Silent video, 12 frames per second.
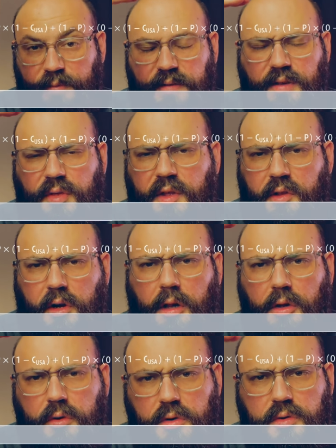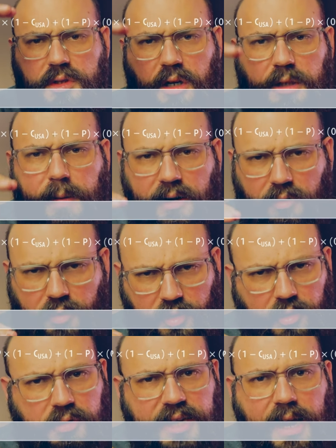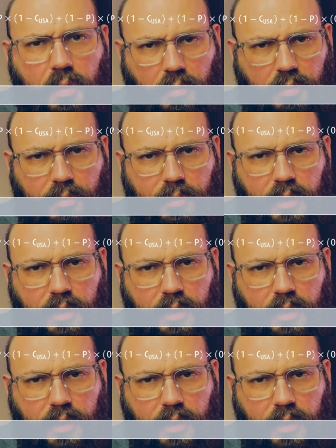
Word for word: If they think they're going to lose, their expected utility goes down.